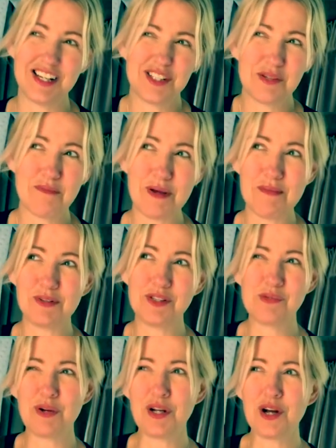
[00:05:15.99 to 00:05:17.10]
Some people
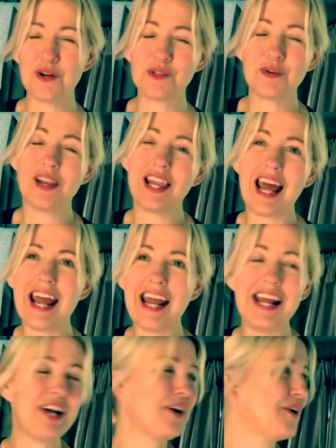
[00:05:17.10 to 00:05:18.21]
just want to go to a
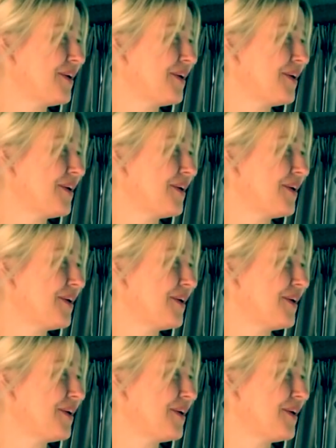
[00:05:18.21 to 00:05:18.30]
lake,